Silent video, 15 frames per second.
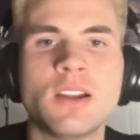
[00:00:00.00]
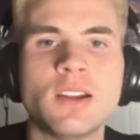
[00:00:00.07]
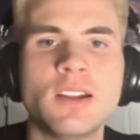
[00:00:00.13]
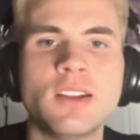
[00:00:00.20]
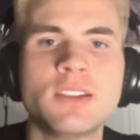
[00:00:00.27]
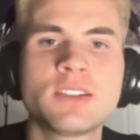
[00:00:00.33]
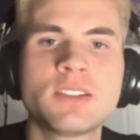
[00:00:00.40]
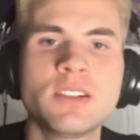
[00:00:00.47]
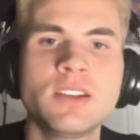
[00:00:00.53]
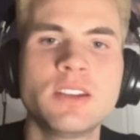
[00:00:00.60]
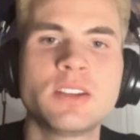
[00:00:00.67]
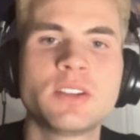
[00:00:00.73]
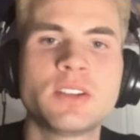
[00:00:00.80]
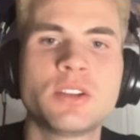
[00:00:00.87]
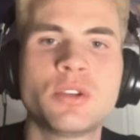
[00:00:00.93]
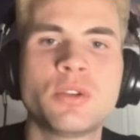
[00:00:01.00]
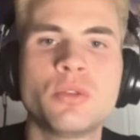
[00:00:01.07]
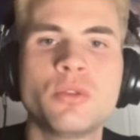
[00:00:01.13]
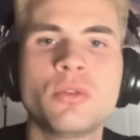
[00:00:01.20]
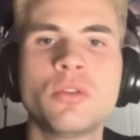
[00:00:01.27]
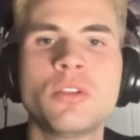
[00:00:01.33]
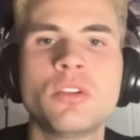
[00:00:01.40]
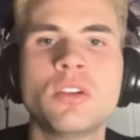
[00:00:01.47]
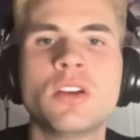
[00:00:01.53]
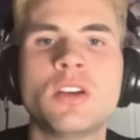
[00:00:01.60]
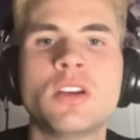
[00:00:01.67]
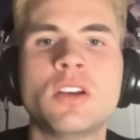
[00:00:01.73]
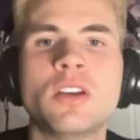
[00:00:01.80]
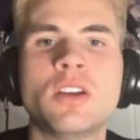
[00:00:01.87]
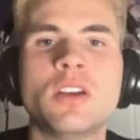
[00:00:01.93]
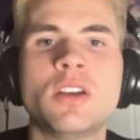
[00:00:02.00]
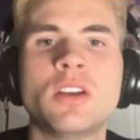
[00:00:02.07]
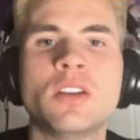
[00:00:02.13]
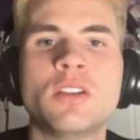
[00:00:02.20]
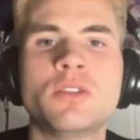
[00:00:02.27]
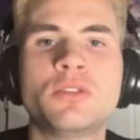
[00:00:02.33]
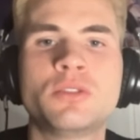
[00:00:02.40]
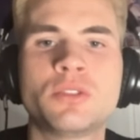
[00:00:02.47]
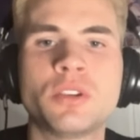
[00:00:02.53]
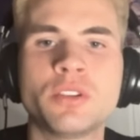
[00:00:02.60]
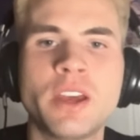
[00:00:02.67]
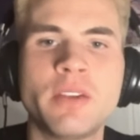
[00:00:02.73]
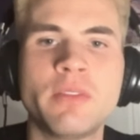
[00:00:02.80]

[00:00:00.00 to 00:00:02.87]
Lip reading: Let's say that you don't